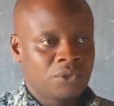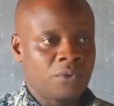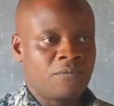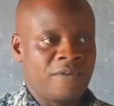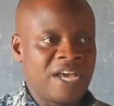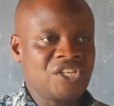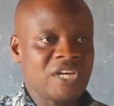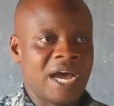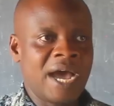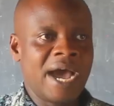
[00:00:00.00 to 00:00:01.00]
To
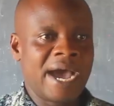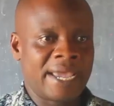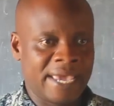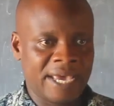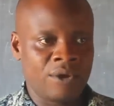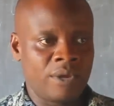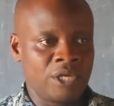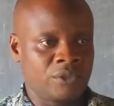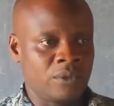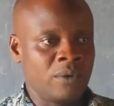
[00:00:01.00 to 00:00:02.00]
venture again
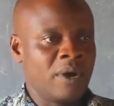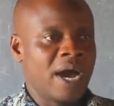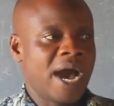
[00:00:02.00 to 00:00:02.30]
into